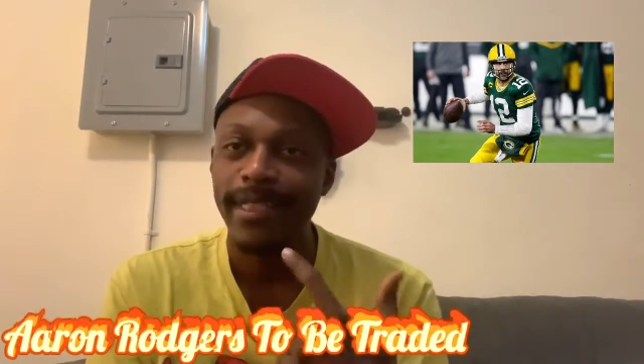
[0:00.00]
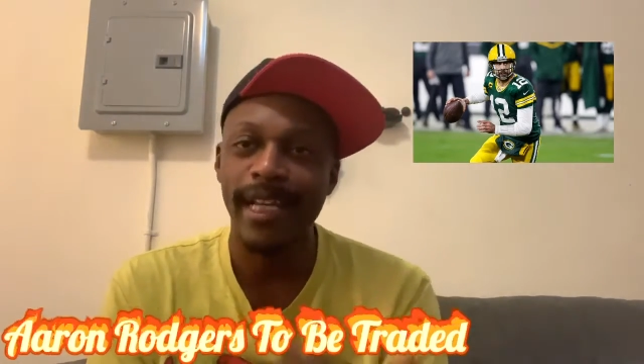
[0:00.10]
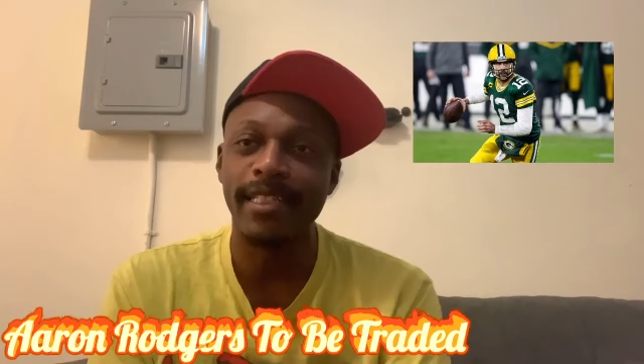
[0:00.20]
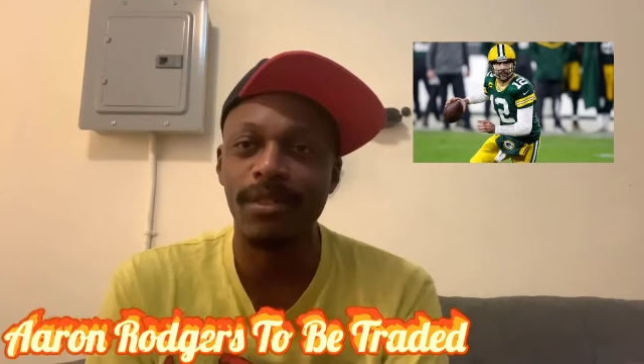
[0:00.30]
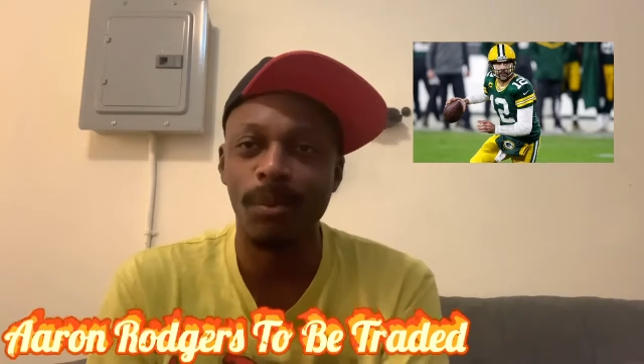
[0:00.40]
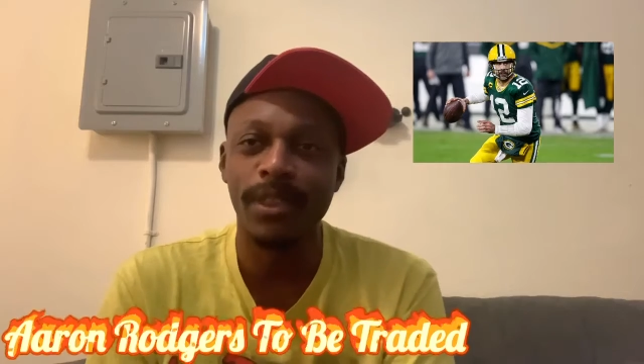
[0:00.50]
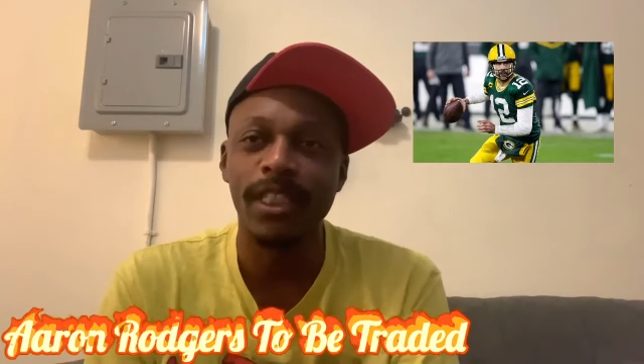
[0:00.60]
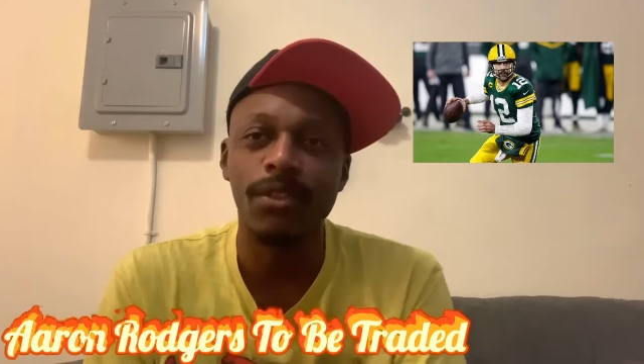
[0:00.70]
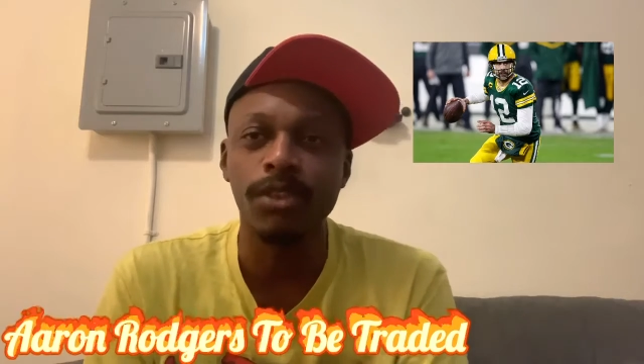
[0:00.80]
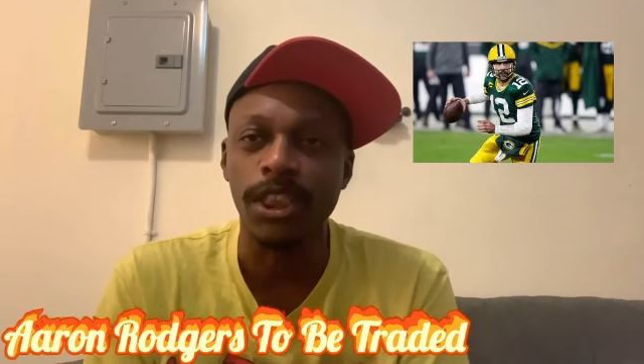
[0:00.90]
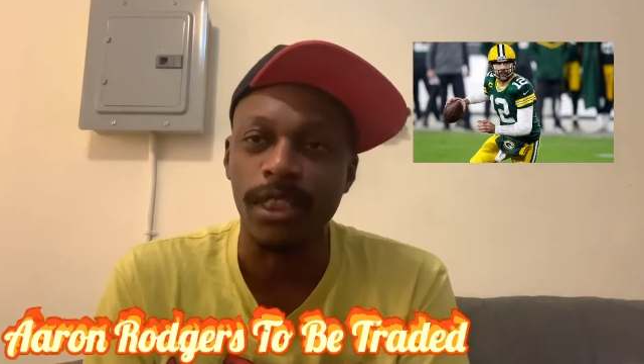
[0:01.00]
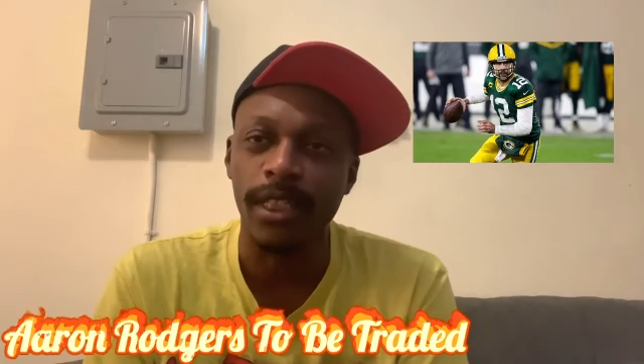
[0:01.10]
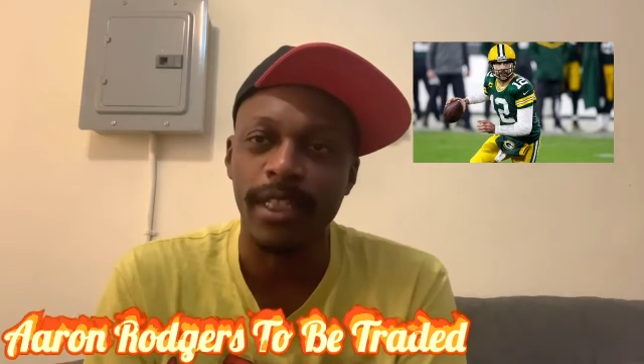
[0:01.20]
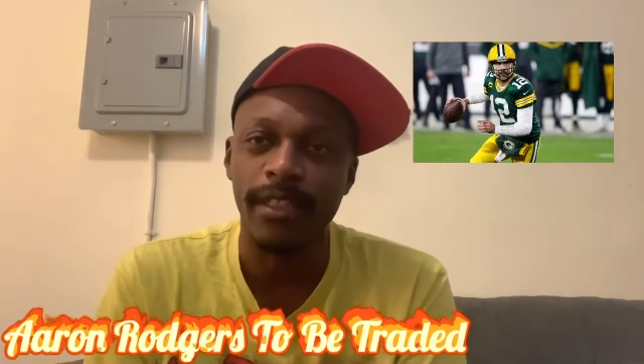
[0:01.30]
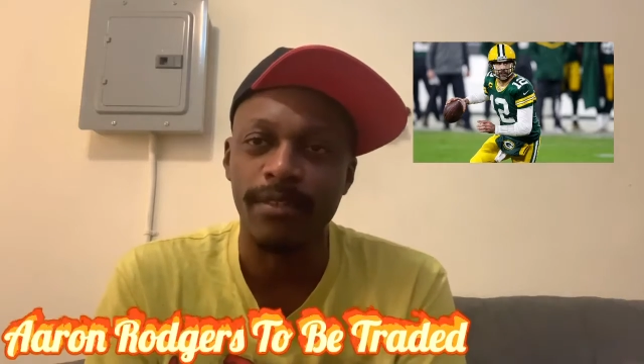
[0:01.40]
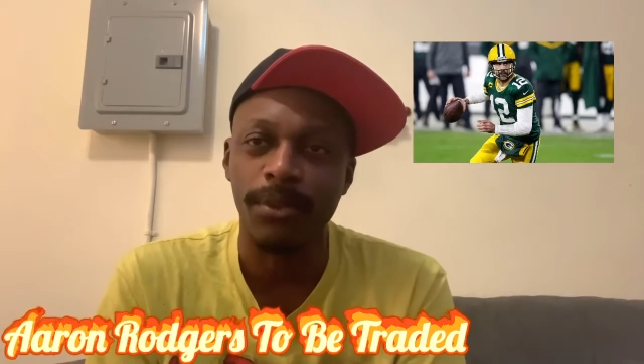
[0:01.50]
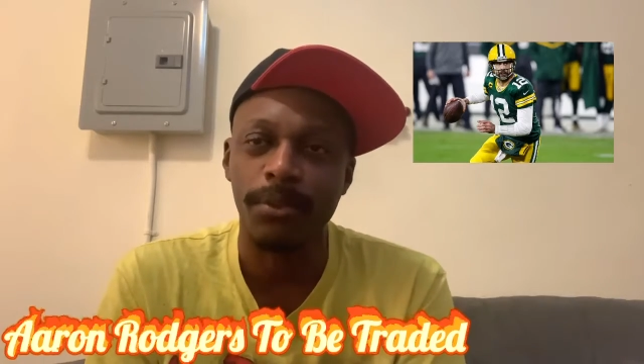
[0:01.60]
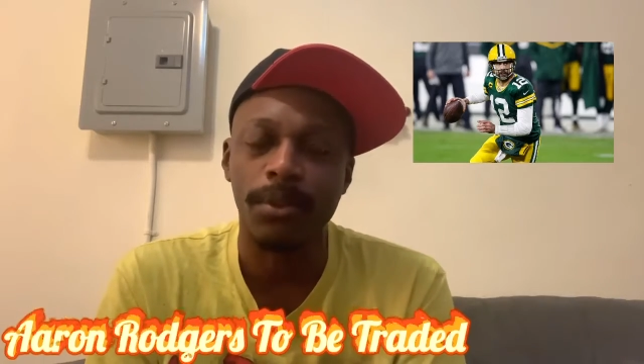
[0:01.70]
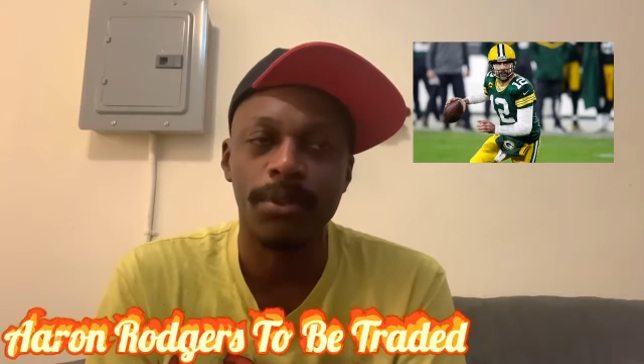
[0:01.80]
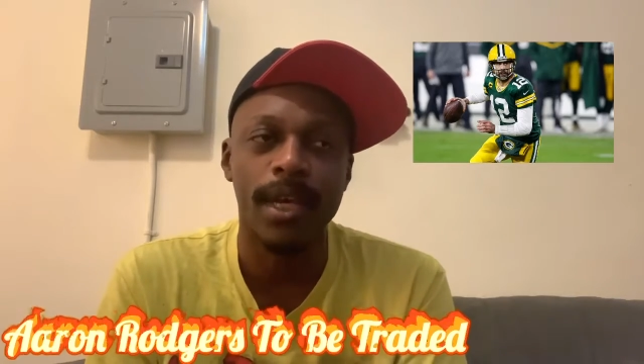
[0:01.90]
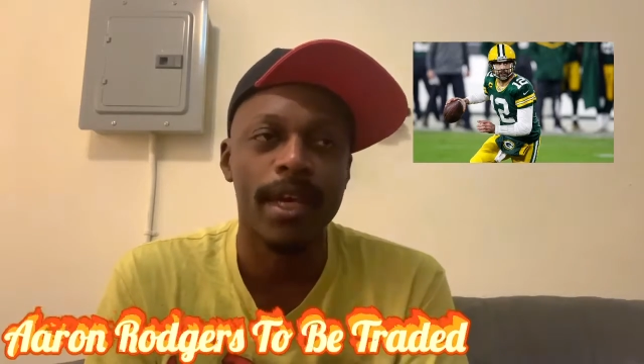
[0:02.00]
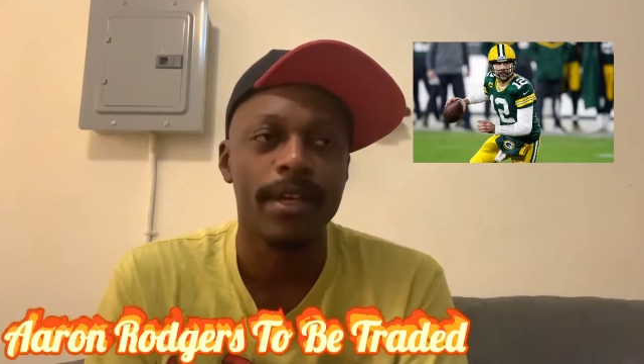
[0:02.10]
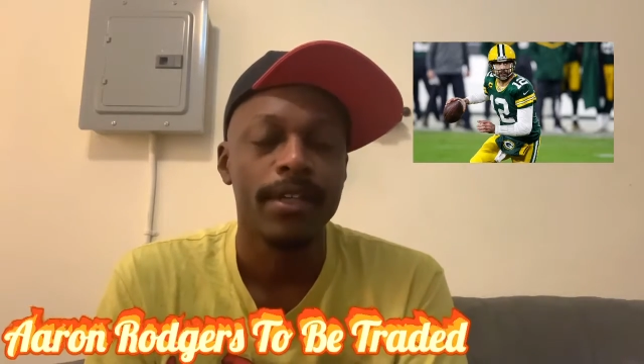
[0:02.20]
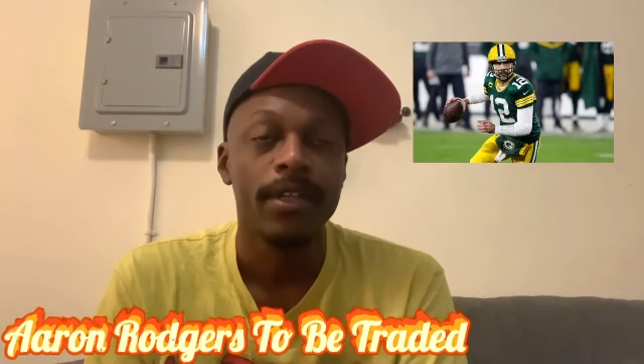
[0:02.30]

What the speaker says: that's the ones that you should look into, okay?